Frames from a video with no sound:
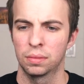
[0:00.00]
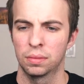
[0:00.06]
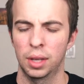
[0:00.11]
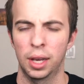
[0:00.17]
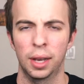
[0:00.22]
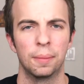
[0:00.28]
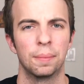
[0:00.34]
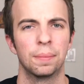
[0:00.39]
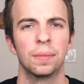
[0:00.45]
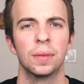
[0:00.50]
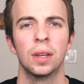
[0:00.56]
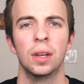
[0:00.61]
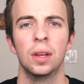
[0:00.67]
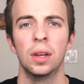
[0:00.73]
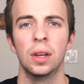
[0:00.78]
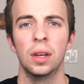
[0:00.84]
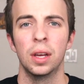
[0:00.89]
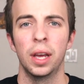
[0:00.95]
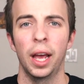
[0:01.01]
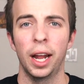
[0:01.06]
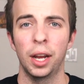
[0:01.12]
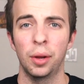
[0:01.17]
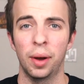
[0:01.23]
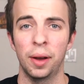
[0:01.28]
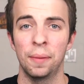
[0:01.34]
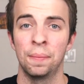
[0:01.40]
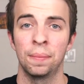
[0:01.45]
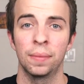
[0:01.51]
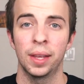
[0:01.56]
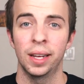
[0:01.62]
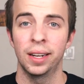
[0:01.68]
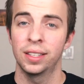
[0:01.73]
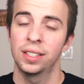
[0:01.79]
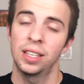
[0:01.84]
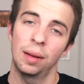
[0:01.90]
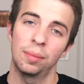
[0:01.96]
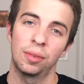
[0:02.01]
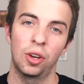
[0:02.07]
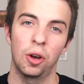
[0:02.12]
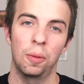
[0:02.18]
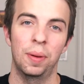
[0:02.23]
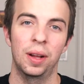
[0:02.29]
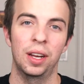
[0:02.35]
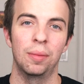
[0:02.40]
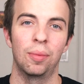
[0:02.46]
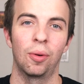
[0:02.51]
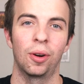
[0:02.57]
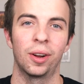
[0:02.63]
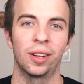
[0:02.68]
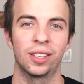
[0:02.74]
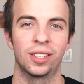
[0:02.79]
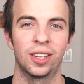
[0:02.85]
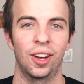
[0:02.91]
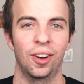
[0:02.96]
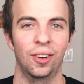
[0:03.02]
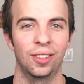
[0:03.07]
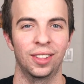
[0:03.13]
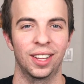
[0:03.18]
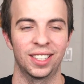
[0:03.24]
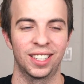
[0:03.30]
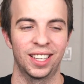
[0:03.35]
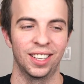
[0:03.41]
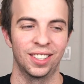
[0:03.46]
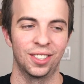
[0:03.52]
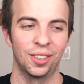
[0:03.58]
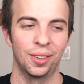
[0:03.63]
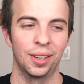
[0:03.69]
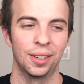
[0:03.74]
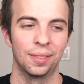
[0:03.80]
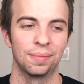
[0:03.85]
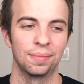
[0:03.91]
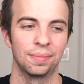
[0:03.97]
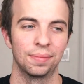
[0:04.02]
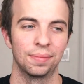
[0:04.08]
yeah, anyway, it is time to go penny boarding, so let's get to it.